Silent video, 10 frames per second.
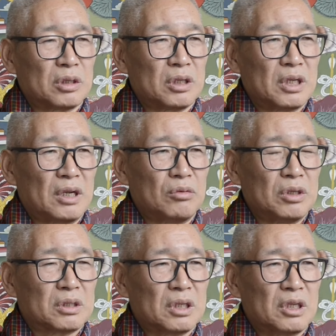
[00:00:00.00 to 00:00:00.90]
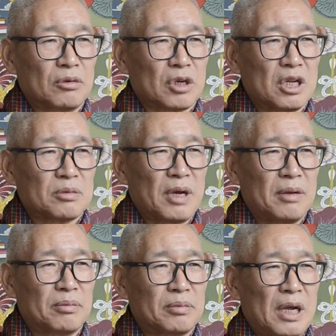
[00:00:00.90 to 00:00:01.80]
Then we searched out class
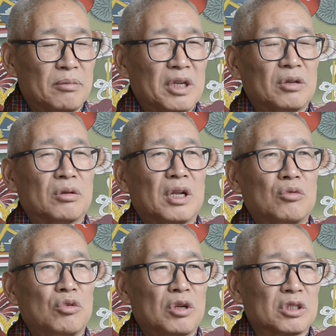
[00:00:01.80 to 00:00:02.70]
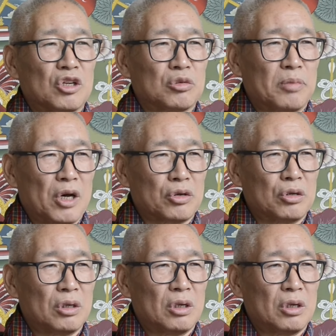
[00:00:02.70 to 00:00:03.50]
five, hybrid. Then we were sent to Paro.